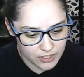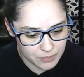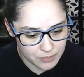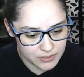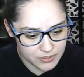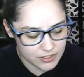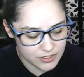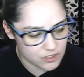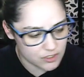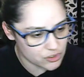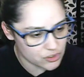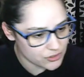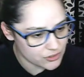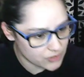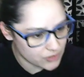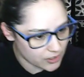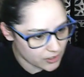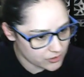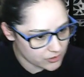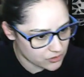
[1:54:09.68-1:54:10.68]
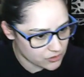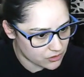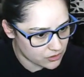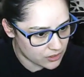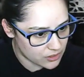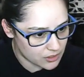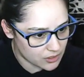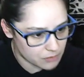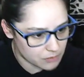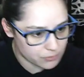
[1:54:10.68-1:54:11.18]
because I just tossed
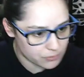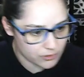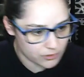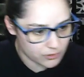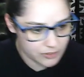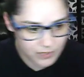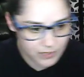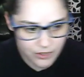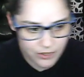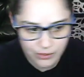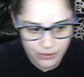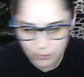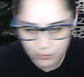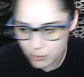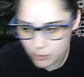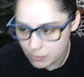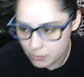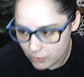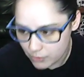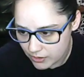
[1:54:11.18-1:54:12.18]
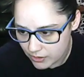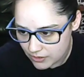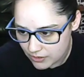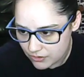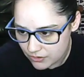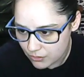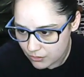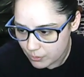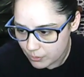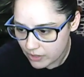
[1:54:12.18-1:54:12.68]
the preliminary rulebook
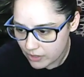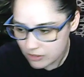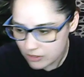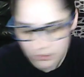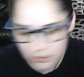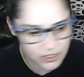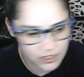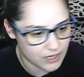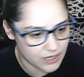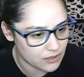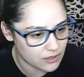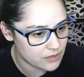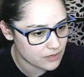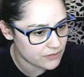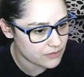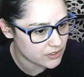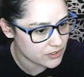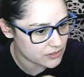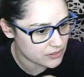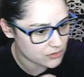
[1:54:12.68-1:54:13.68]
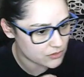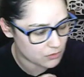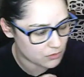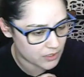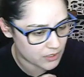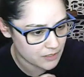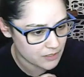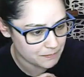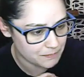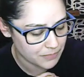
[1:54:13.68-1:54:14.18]
into the welcome channel of our
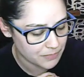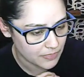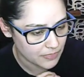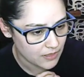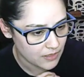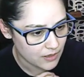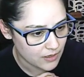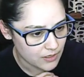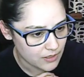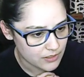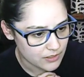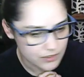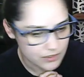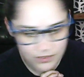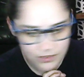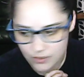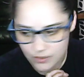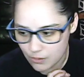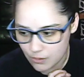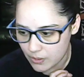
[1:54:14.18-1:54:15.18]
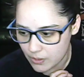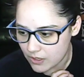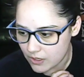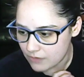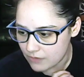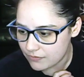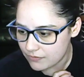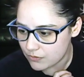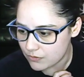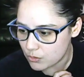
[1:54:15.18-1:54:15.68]
Discord. So
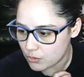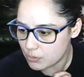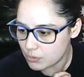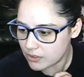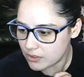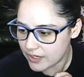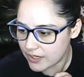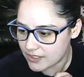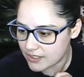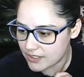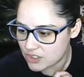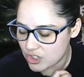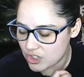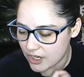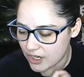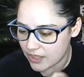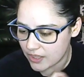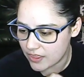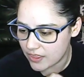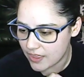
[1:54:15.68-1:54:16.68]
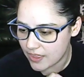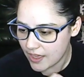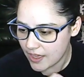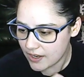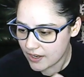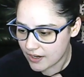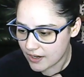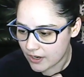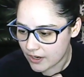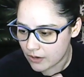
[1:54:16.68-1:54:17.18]
if you would like to check that
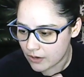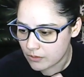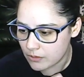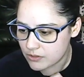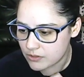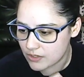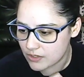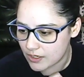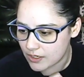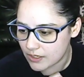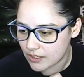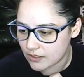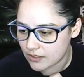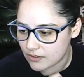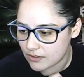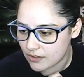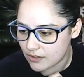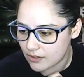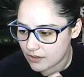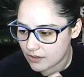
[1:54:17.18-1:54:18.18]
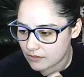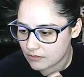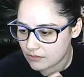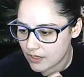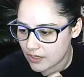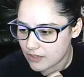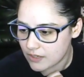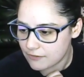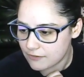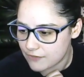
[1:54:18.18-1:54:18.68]
out and
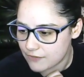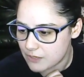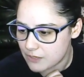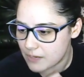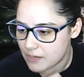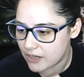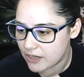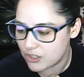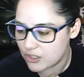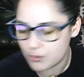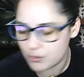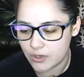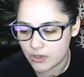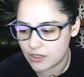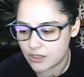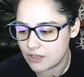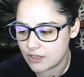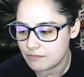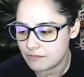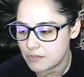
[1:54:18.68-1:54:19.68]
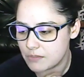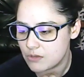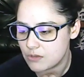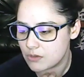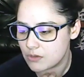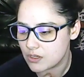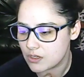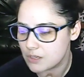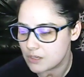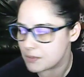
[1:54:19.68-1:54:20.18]
any feedback you want to give me, you
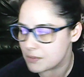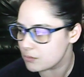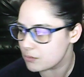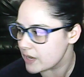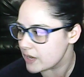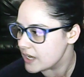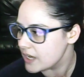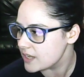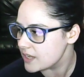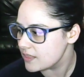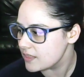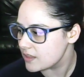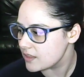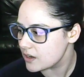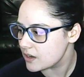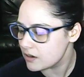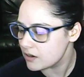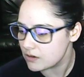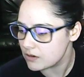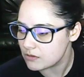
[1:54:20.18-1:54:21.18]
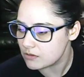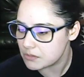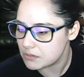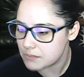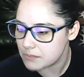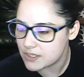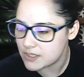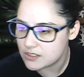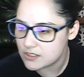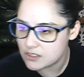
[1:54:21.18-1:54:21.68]
can give me right in there, or you can
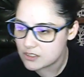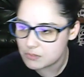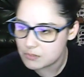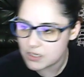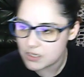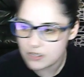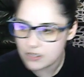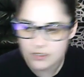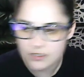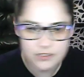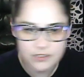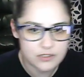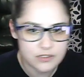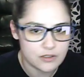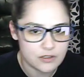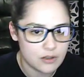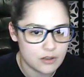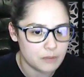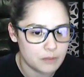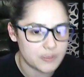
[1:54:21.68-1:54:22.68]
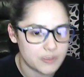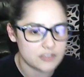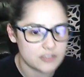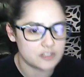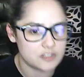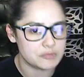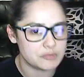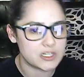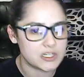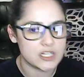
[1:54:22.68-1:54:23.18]
message me on Disco,
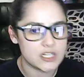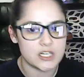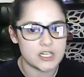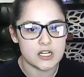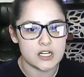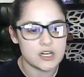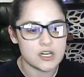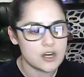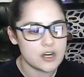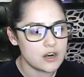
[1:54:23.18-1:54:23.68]
message me here,